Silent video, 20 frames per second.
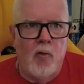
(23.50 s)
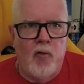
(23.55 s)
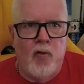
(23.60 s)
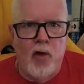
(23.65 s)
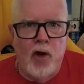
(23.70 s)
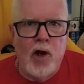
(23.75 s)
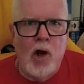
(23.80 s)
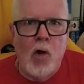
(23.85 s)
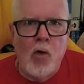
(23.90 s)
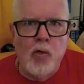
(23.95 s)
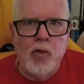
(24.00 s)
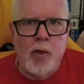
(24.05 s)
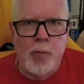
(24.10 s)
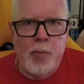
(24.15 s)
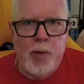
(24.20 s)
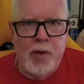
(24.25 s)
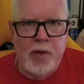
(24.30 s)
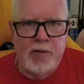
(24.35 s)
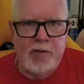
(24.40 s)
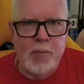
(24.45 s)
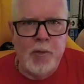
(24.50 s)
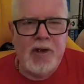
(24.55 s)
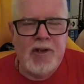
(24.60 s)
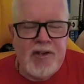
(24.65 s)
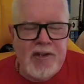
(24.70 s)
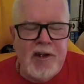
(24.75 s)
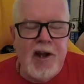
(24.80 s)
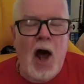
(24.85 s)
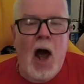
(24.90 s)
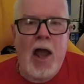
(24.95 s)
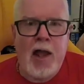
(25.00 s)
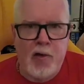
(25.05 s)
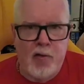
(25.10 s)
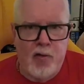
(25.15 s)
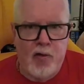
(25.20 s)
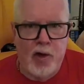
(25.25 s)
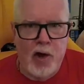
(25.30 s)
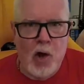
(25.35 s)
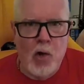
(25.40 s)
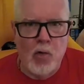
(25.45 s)
for an older person, what it's like
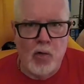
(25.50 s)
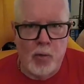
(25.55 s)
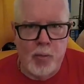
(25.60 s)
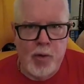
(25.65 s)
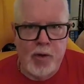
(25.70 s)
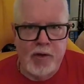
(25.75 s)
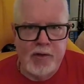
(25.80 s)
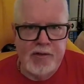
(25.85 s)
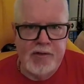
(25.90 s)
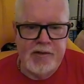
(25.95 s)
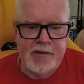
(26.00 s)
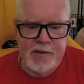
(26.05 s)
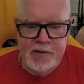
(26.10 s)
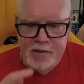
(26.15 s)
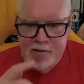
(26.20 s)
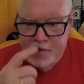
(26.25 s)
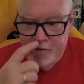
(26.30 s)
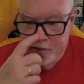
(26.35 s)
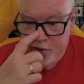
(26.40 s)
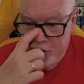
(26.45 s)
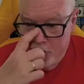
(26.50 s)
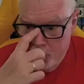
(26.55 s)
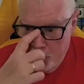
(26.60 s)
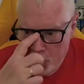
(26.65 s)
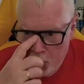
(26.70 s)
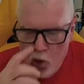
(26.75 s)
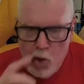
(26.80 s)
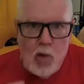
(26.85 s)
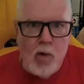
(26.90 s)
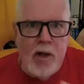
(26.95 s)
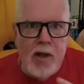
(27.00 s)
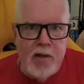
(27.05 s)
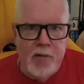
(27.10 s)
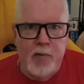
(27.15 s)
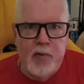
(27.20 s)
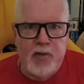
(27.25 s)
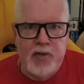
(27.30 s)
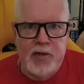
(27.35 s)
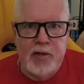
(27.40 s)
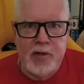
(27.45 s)
for an older person who
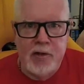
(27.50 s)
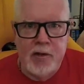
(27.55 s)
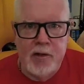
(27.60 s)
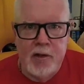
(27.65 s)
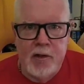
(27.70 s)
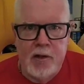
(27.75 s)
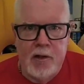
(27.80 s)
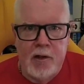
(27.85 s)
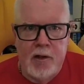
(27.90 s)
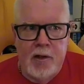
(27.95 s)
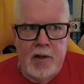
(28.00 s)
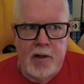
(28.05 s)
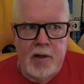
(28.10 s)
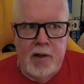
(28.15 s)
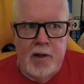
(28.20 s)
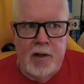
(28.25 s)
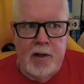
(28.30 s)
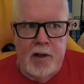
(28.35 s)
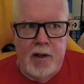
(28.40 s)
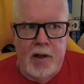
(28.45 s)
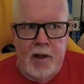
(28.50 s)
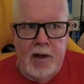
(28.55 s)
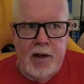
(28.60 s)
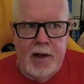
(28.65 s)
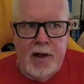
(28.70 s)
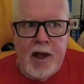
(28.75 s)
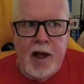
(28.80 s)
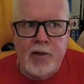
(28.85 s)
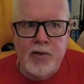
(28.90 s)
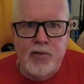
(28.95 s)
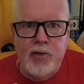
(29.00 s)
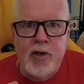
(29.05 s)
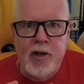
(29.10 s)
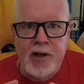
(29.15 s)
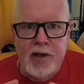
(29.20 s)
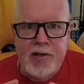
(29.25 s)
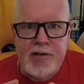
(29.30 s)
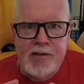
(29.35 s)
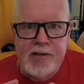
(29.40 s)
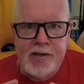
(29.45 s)
lives in a country
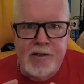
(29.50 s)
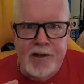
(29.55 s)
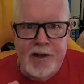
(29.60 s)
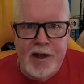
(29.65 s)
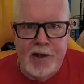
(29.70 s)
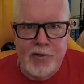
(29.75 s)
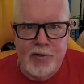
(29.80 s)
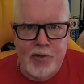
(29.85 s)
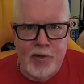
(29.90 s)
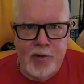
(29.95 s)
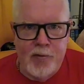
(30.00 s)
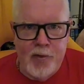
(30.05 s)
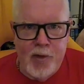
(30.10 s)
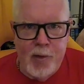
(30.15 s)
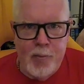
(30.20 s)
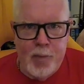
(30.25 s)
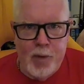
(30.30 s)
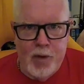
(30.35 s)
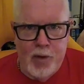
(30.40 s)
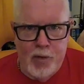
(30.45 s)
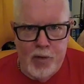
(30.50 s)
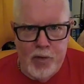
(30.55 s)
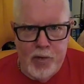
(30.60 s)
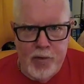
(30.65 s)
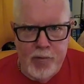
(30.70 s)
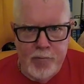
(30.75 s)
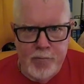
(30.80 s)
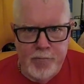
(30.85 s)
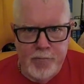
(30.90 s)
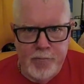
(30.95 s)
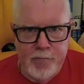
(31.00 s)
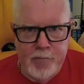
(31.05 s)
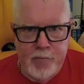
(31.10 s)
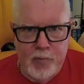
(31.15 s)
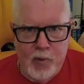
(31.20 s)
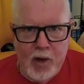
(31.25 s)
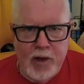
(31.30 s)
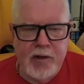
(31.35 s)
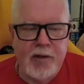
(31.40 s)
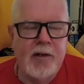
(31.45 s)
that isn't the country of their birth,
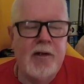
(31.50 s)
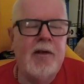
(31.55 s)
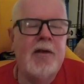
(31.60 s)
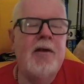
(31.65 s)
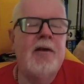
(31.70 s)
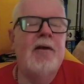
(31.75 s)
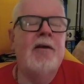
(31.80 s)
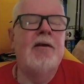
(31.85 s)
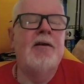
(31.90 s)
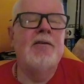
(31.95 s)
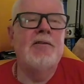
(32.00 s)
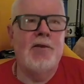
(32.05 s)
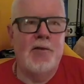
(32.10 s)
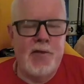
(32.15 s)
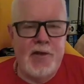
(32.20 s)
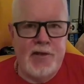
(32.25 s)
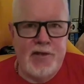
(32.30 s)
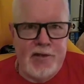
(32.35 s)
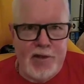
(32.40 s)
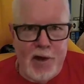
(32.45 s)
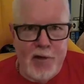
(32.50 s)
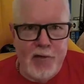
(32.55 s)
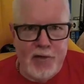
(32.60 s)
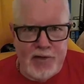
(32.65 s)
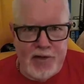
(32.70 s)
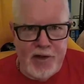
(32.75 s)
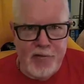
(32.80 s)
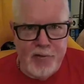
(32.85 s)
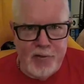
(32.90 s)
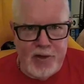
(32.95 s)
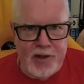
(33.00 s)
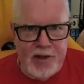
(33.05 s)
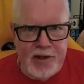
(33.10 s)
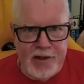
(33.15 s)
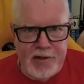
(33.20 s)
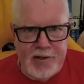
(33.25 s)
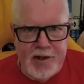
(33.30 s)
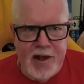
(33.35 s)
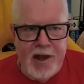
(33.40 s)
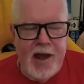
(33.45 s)
right? So this is over
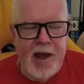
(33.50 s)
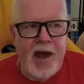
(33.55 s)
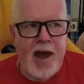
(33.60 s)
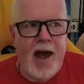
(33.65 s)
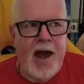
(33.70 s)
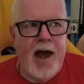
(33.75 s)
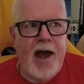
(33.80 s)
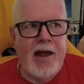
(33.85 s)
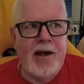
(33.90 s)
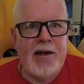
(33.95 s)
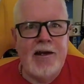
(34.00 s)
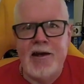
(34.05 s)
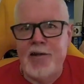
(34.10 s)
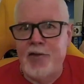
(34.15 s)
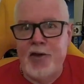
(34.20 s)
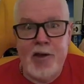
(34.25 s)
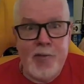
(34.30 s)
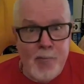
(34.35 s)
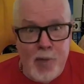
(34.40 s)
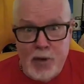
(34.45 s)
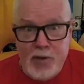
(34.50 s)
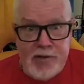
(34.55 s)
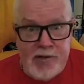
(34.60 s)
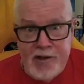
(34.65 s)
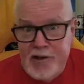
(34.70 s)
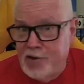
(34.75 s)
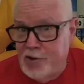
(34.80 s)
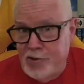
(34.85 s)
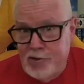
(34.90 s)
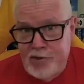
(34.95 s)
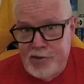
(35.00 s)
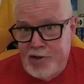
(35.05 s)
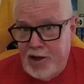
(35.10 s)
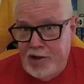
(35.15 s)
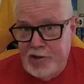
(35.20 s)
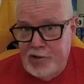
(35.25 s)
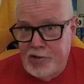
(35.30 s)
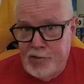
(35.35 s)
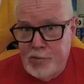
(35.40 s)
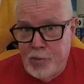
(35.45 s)
70 and living in Bosnia, because
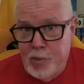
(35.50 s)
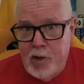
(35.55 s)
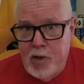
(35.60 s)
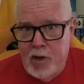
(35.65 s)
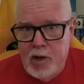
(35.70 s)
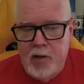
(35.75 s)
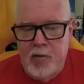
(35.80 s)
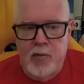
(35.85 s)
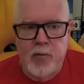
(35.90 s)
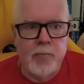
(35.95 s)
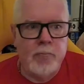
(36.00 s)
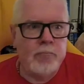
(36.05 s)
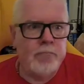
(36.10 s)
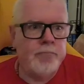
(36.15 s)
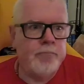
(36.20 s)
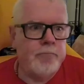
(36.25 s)
that's where I live.